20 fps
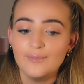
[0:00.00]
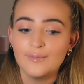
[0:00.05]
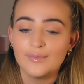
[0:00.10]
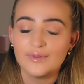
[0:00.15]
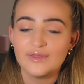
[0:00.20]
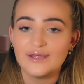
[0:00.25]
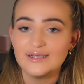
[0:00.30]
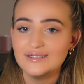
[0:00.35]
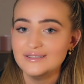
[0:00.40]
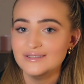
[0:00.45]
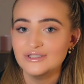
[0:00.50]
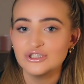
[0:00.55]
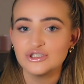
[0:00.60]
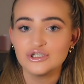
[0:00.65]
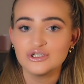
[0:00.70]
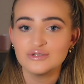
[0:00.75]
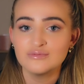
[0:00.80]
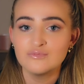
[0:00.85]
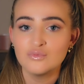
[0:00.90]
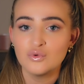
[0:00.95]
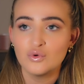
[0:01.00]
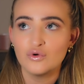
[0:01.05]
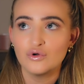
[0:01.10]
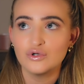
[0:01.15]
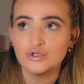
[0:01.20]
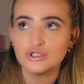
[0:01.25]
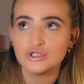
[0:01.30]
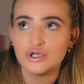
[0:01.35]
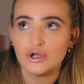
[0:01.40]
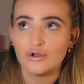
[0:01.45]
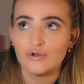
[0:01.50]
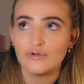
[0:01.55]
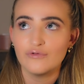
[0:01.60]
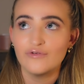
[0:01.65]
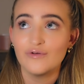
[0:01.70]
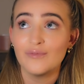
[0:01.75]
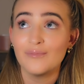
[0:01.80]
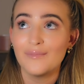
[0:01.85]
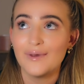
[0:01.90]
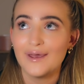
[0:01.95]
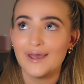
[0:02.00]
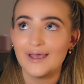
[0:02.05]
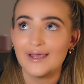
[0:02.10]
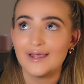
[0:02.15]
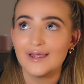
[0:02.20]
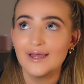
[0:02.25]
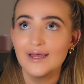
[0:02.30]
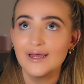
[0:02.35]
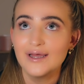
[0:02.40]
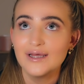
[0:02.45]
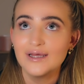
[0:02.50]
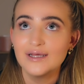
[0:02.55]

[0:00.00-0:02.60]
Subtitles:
But this is just more so for me